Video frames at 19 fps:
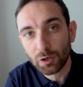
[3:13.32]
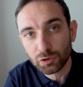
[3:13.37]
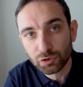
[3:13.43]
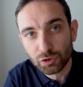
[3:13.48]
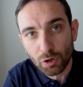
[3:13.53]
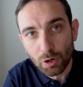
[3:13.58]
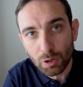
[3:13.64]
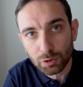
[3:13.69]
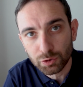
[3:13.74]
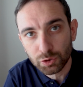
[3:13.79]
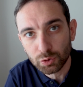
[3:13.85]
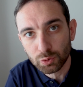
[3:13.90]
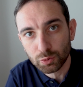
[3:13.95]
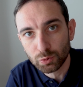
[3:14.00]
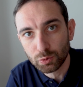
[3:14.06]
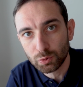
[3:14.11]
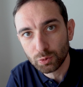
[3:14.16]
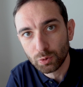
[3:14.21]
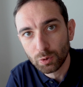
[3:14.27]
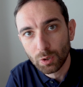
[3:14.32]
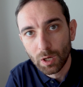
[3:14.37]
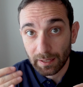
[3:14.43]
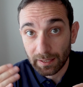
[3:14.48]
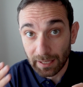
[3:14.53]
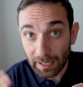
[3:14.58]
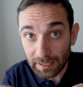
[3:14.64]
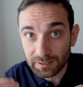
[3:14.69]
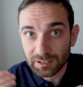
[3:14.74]
control to
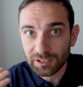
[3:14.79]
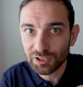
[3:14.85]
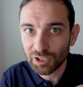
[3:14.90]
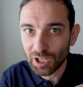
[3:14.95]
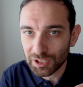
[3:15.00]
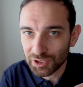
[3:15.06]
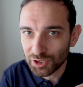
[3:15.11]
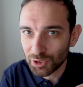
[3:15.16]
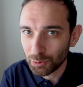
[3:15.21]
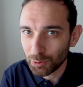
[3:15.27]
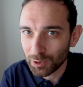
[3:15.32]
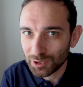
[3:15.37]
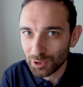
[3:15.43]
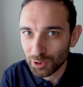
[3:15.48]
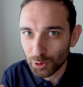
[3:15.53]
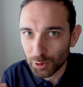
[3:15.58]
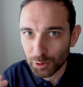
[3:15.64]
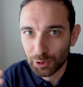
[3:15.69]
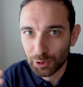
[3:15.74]
get in touch with your